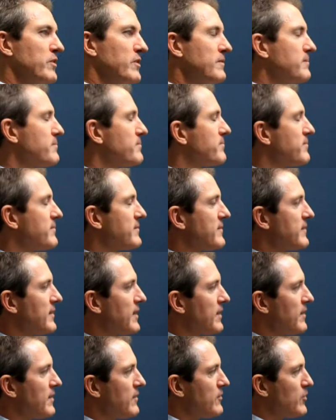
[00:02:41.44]
All three
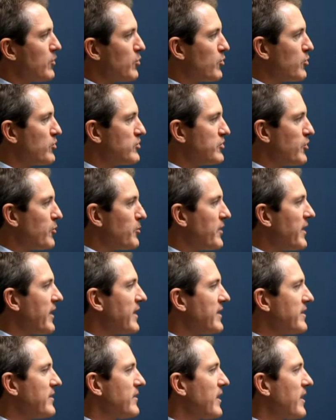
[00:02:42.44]
were on the interim
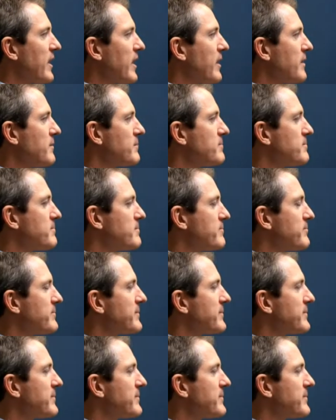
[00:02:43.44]
board, but